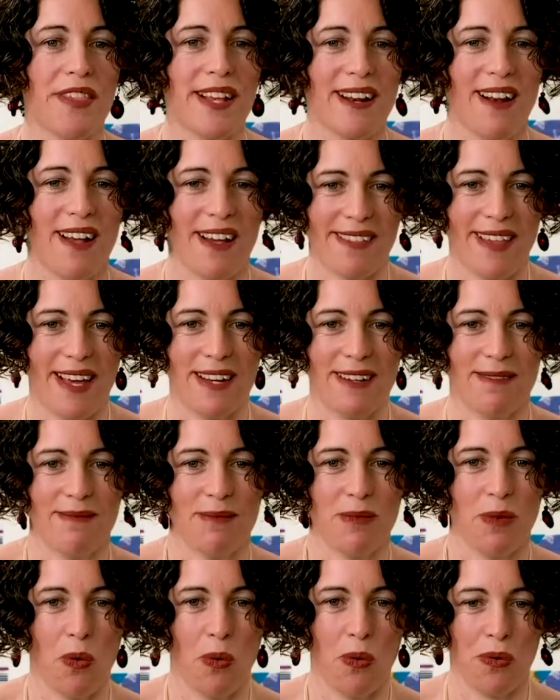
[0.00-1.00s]
like that,
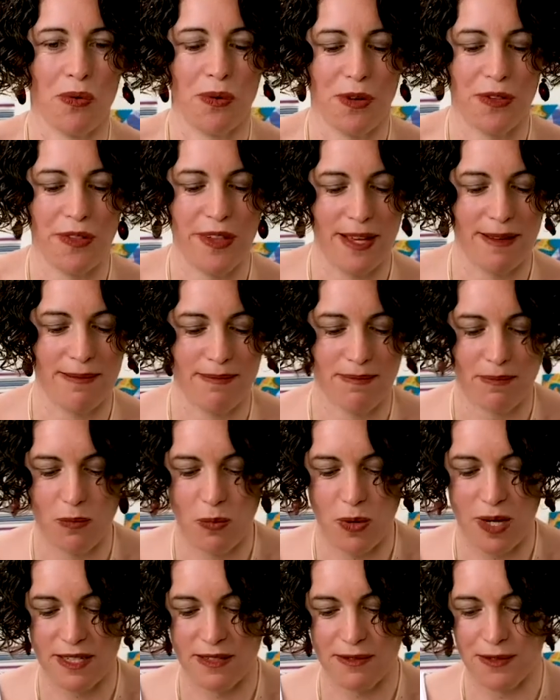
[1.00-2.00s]
all through there.
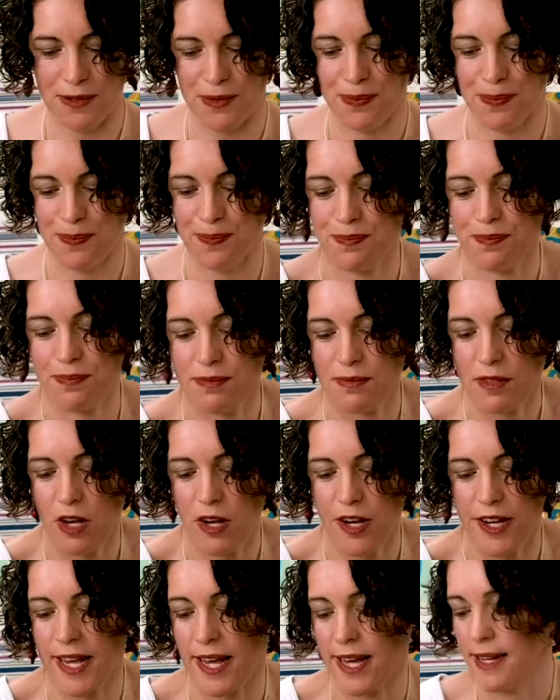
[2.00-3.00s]
Wonderful.
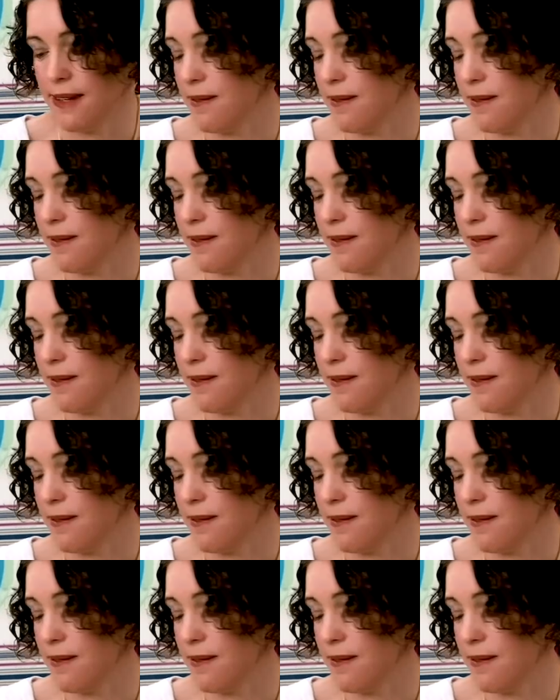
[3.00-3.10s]
Okay,